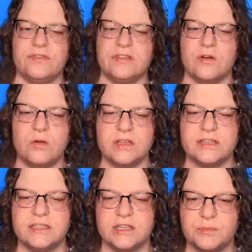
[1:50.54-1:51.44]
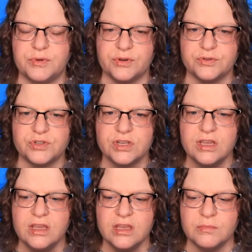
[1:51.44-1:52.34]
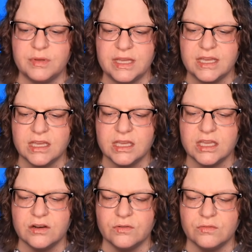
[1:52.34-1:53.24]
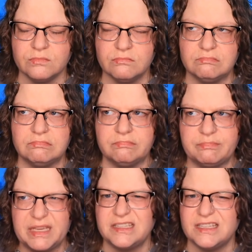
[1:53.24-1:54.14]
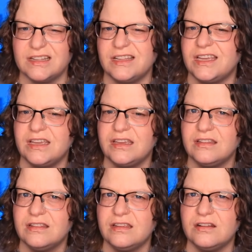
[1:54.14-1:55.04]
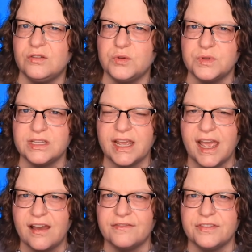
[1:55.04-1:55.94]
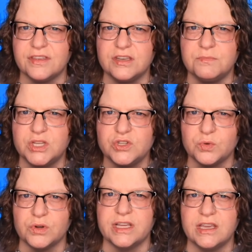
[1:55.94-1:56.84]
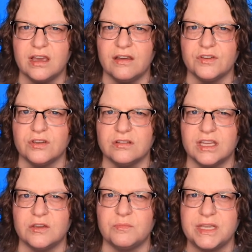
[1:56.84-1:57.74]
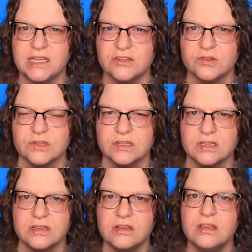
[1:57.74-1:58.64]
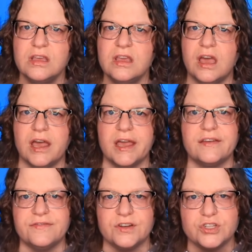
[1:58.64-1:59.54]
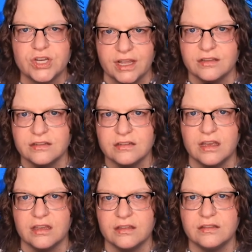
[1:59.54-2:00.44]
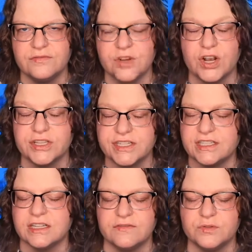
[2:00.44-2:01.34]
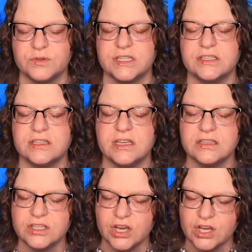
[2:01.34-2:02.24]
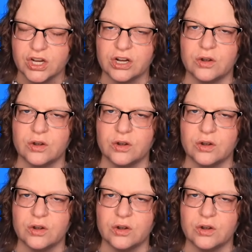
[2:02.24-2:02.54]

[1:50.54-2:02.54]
the holistic approach being, basically, you would have the majority of your pediatrician, if your autistic loved one is younger,